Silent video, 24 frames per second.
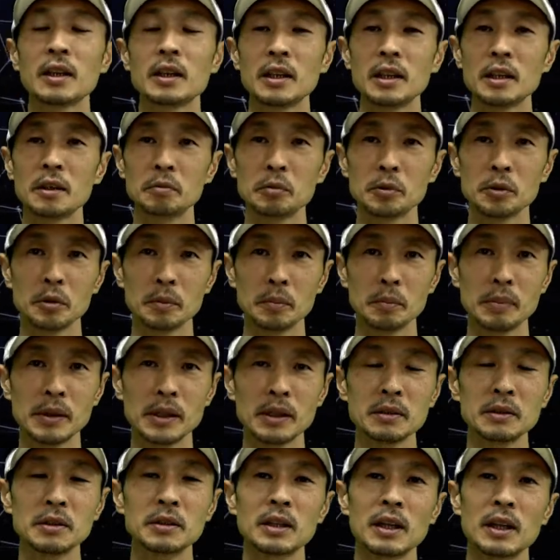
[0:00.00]
If you
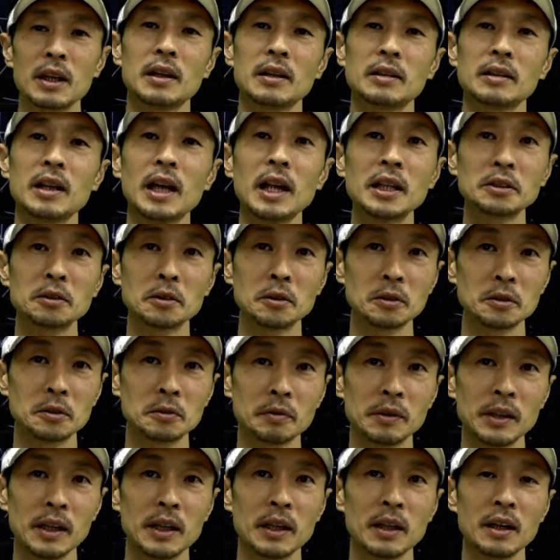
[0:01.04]
build Dyson
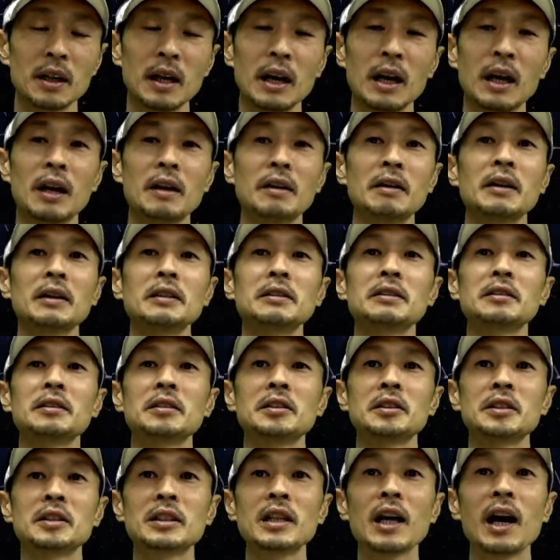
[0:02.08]
sphere around a
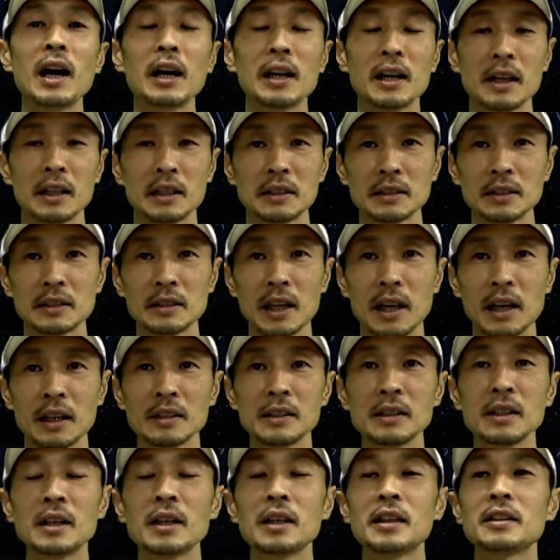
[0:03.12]
star like
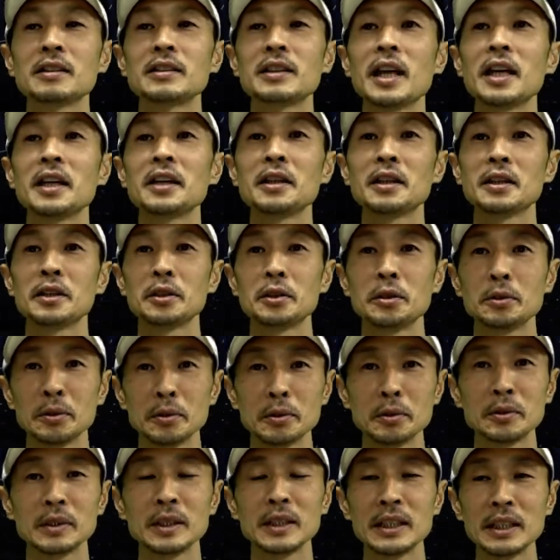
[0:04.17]
Sun, then
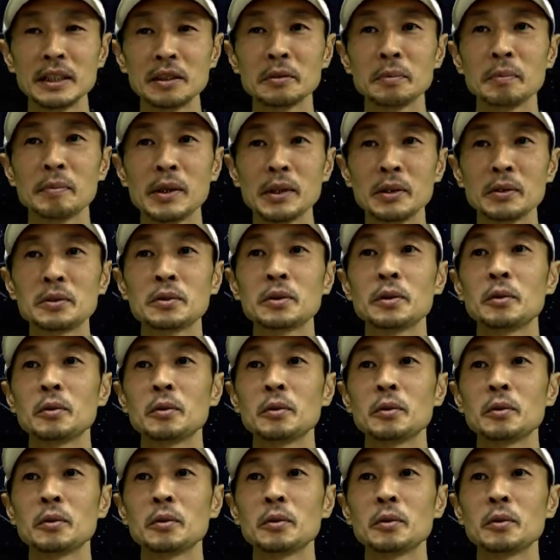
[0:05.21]
you need to build